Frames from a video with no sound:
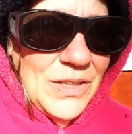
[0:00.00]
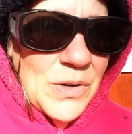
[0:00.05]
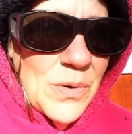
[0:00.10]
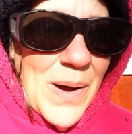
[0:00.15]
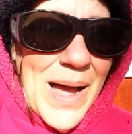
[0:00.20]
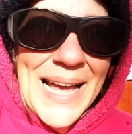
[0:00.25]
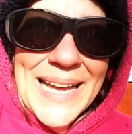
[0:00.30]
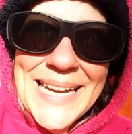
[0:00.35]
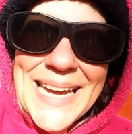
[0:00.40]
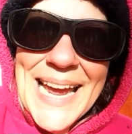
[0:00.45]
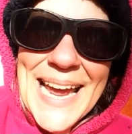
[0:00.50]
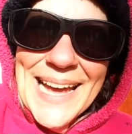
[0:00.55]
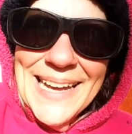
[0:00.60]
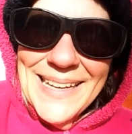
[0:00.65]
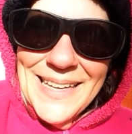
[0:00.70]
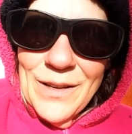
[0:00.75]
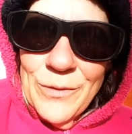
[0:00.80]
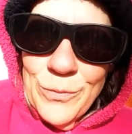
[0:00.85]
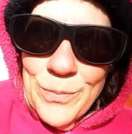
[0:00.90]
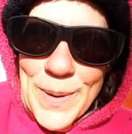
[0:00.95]
you know, I can't
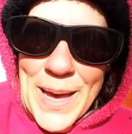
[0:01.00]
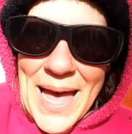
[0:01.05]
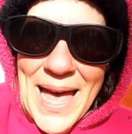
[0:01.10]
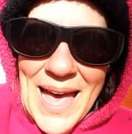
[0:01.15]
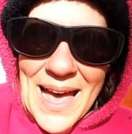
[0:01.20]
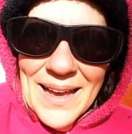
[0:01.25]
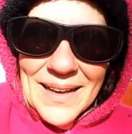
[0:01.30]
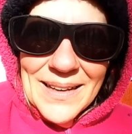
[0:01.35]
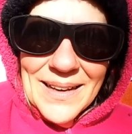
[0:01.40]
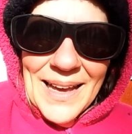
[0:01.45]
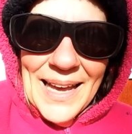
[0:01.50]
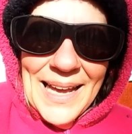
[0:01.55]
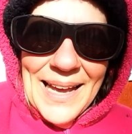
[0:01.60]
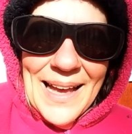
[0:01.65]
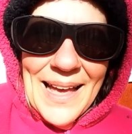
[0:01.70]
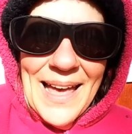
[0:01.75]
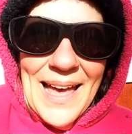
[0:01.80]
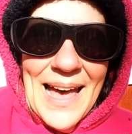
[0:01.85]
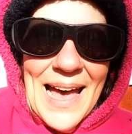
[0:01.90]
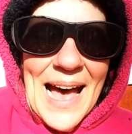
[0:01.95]
give back. I,
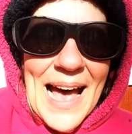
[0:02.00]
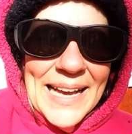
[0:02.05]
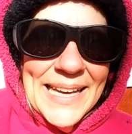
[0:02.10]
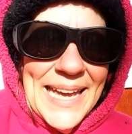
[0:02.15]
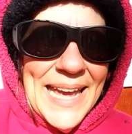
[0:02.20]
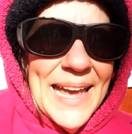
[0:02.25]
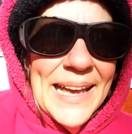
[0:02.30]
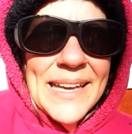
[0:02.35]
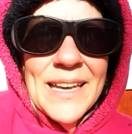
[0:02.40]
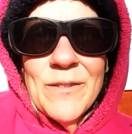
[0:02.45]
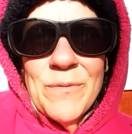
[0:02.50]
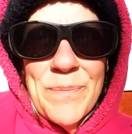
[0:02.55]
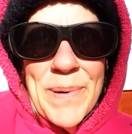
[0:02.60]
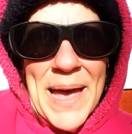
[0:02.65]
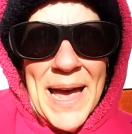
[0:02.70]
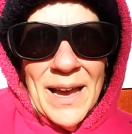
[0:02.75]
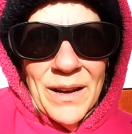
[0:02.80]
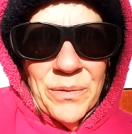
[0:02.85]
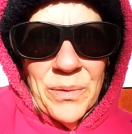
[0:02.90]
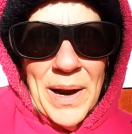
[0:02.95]
I can't give
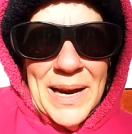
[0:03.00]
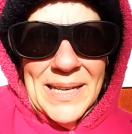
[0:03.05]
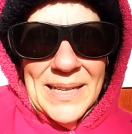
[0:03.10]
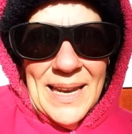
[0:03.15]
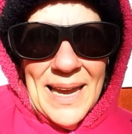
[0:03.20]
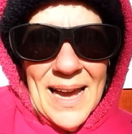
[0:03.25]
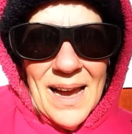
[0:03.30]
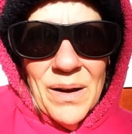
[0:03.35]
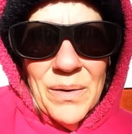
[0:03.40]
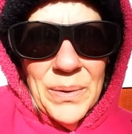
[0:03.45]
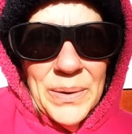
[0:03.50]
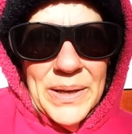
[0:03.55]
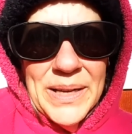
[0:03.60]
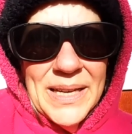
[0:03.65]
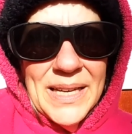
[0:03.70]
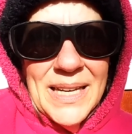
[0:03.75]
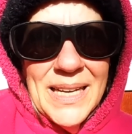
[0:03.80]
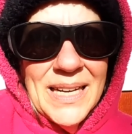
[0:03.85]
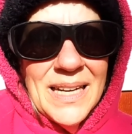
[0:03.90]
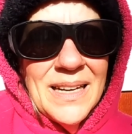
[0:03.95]
back right now.
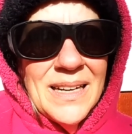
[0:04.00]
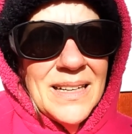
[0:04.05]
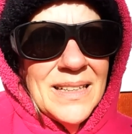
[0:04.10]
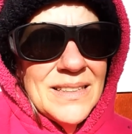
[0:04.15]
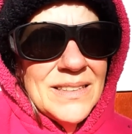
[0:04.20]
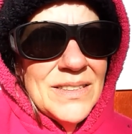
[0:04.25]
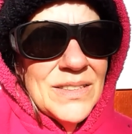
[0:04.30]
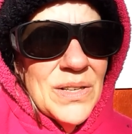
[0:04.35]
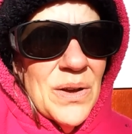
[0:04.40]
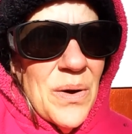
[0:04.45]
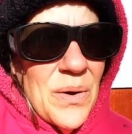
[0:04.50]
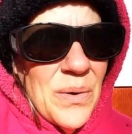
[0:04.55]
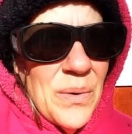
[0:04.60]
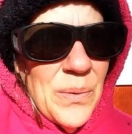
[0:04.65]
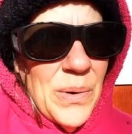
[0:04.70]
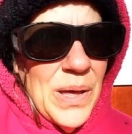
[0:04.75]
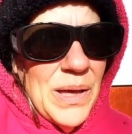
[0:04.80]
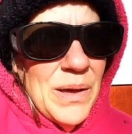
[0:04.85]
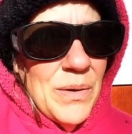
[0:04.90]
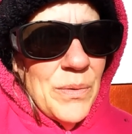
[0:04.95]

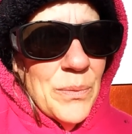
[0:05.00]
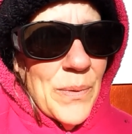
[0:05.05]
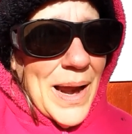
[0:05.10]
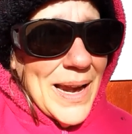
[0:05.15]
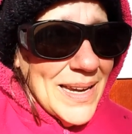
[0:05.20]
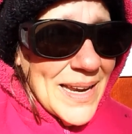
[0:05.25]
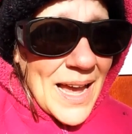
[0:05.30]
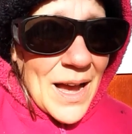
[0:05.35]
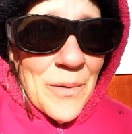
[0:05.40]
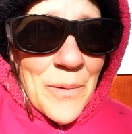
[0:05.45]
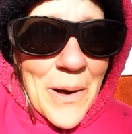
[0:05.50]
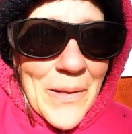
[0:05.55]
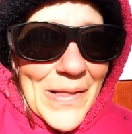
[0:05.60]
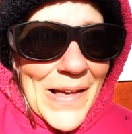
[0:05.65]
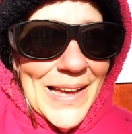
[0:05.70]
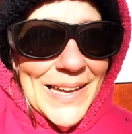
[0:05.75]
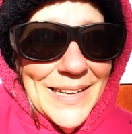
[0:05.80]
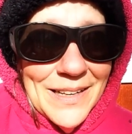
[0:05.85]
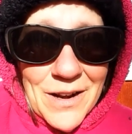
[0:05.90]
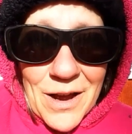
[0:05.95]
So right now, all
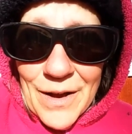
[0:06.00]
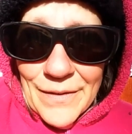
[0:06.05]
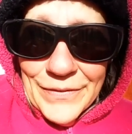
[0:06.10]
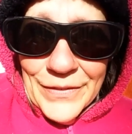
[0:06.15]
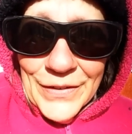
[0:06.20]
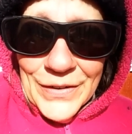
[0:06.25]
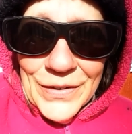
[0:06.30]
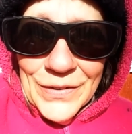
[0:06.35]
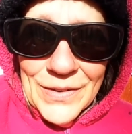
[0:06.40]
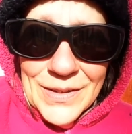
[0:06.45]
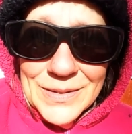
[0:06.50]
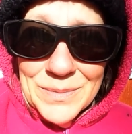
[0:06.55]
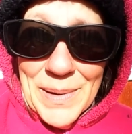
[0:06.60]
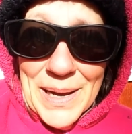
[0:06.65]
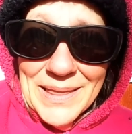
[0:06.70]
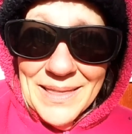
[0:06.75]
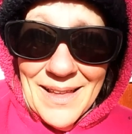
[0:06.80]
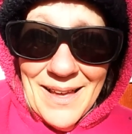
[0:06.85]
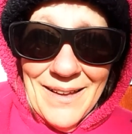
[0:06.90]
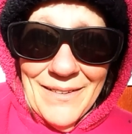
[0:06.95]
I can offer is my
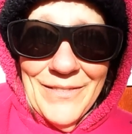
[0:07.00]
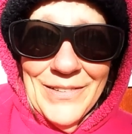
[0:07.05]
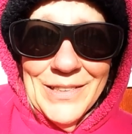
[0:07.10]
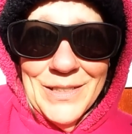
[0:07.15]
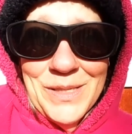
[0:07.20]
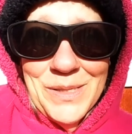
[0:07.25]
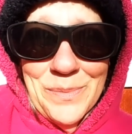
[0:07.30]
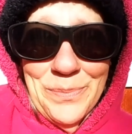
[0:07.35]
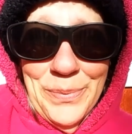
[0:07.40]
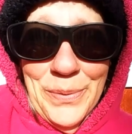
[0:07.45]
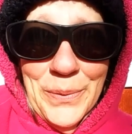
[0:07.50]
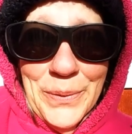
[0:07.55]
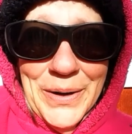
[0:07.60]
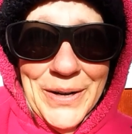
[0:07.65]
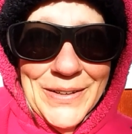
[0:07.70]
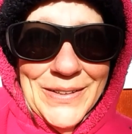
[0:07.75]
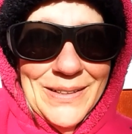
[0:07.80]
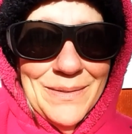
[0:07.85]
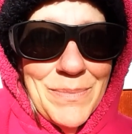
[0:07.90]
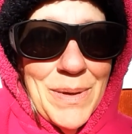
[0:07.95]
love and
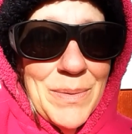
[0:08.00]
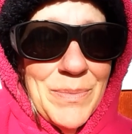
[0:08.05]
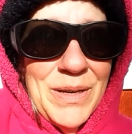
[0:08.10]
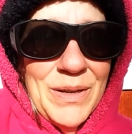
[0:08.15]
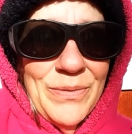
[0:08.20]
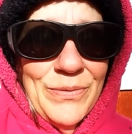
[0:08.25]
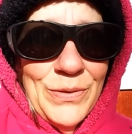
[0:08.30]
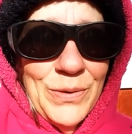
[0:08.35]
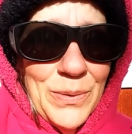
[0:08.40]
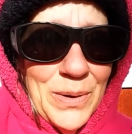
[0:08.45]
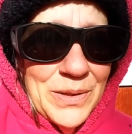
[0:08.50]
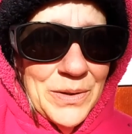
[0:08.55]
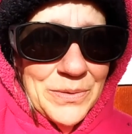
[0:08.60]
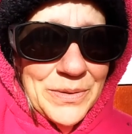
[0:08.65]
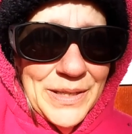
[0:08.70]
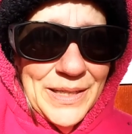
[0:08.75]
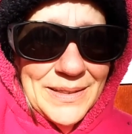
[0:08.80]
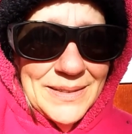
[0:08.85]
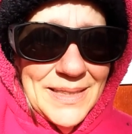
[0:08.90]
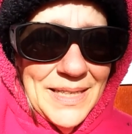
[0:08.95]
support and maybe a few other
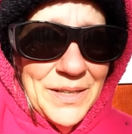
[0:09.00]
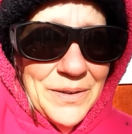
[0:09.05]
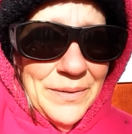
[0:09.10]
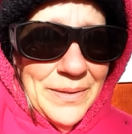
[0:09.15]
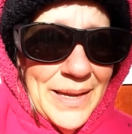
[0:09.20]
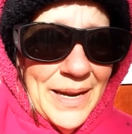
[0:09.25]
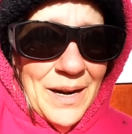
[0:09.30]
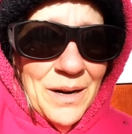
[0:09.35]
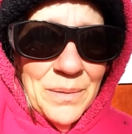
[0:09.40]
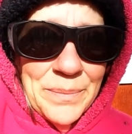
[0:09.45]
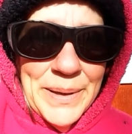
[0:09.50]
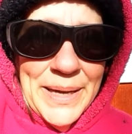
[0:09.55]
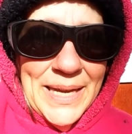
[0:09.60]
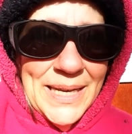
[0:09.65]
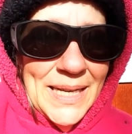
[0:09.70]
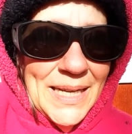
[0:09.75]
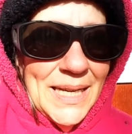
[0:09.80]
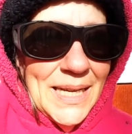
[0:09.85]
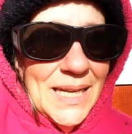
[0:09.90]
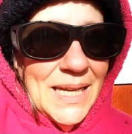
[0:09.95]
things here and there,
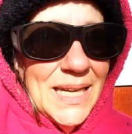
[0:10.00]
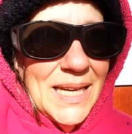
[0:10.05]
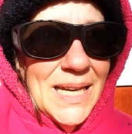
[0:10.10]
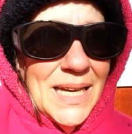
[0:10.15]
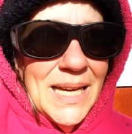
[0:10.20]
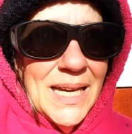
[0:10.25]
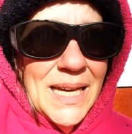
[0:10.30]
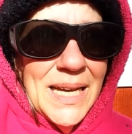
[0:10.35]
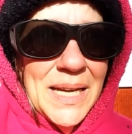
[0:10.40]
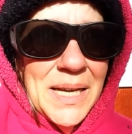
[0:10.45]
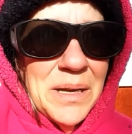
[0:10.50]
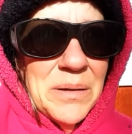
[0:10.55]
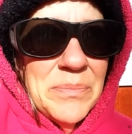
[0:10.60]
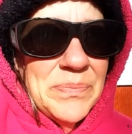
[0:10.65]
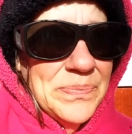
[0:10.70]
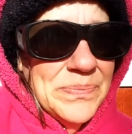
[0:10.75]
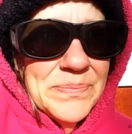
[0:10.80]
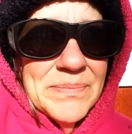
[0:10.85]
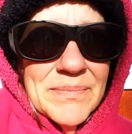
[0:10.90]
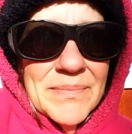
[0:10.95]
but
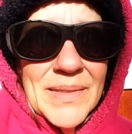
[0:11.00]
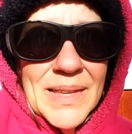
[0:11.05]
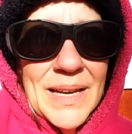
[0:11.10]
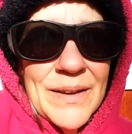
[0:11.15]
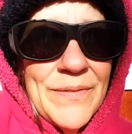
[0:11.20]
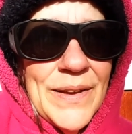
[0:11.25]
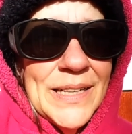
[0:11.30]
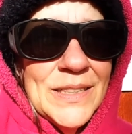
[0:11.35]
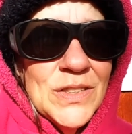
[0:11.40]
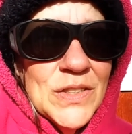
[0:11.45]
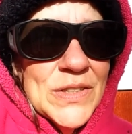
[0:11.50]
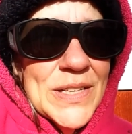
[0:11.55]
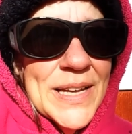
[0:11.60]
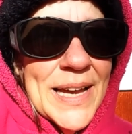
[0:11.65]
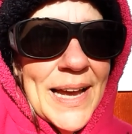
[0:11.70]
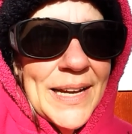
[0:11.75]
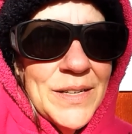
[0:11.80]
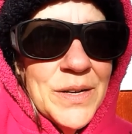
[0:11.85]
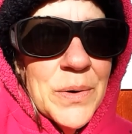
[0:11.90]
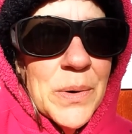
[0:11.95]
um, eventually
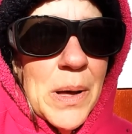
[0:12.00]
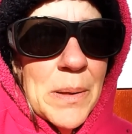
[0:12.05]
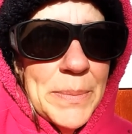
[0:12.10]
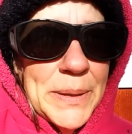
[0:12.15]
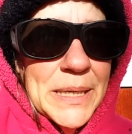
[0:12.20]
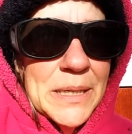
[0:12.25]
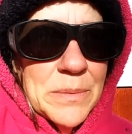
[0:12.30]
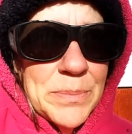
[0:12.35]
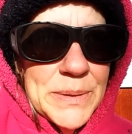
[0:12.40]
I know I'll be in a